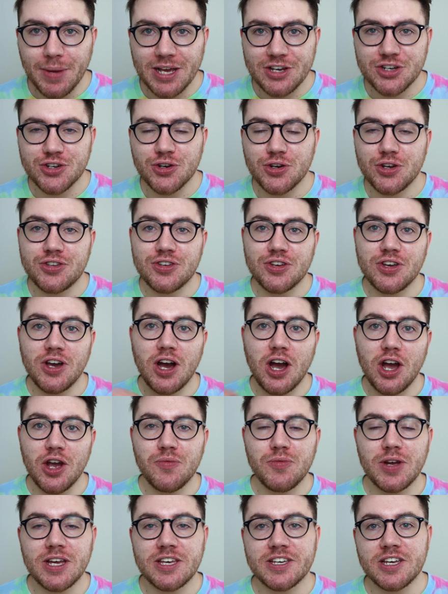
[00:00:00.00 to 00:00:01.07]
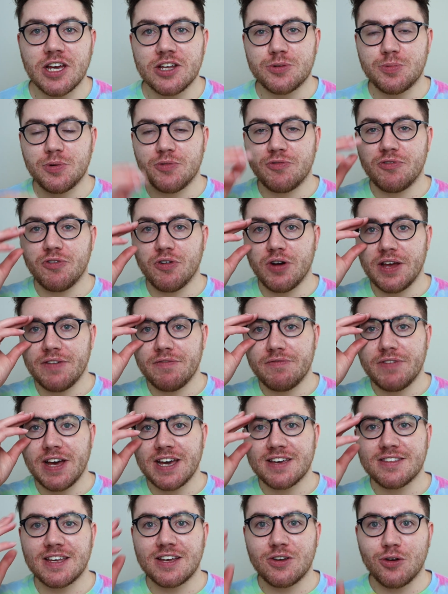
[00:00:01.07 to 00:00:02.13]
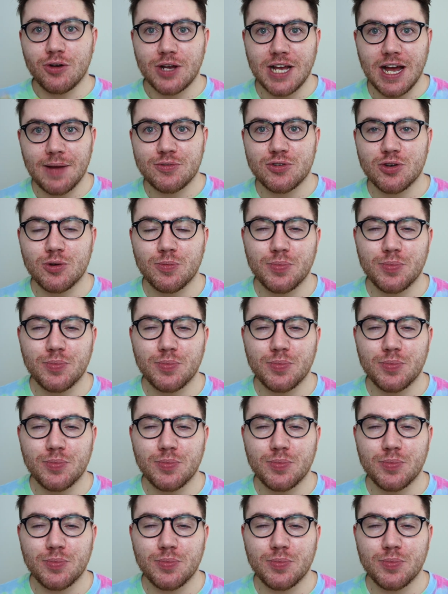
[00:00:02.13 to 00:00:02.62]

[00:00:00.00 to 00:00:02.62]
make sure you do your own research before investing your capital,